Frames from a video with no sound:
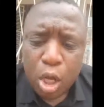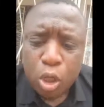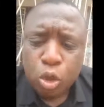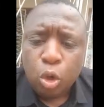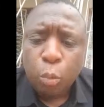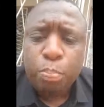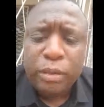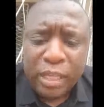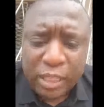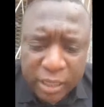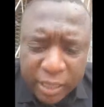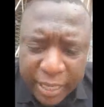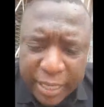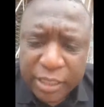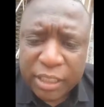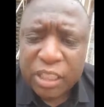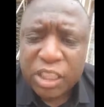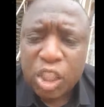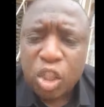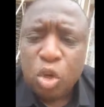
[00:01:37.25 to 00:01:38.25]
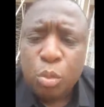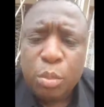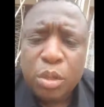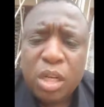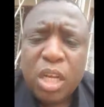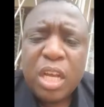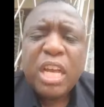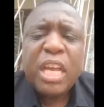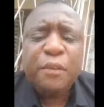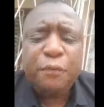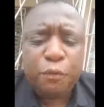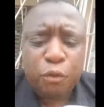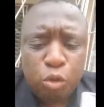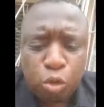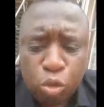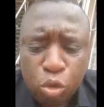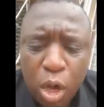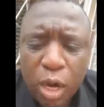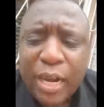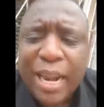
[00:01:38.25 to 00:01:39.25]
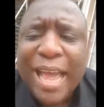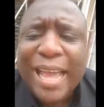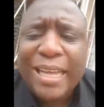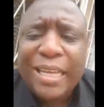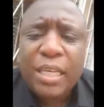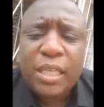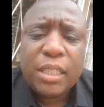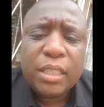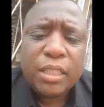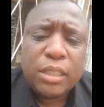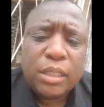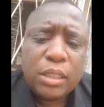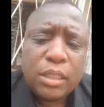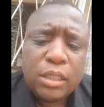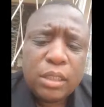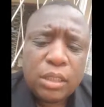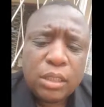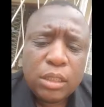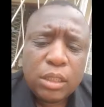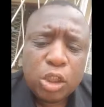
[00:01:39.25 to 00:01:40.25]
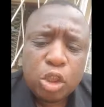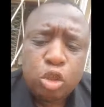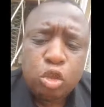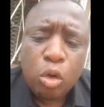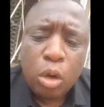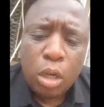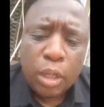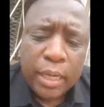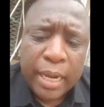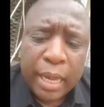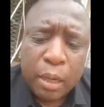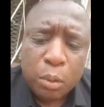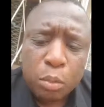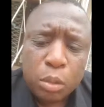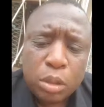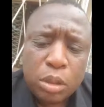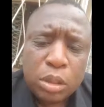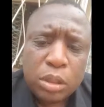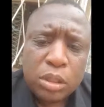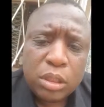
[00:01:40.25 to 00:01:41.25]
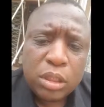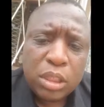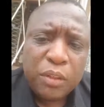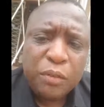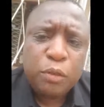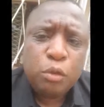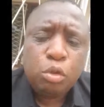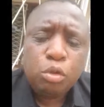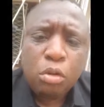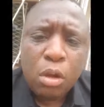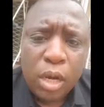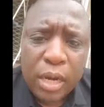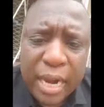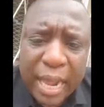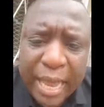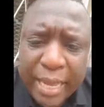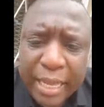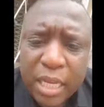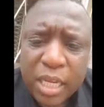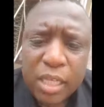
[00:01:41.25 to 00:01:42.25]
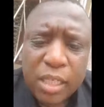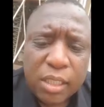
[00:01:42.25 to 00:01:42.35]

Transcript: So please, ladies and gentlemen, if you do not like strong language, if you do not like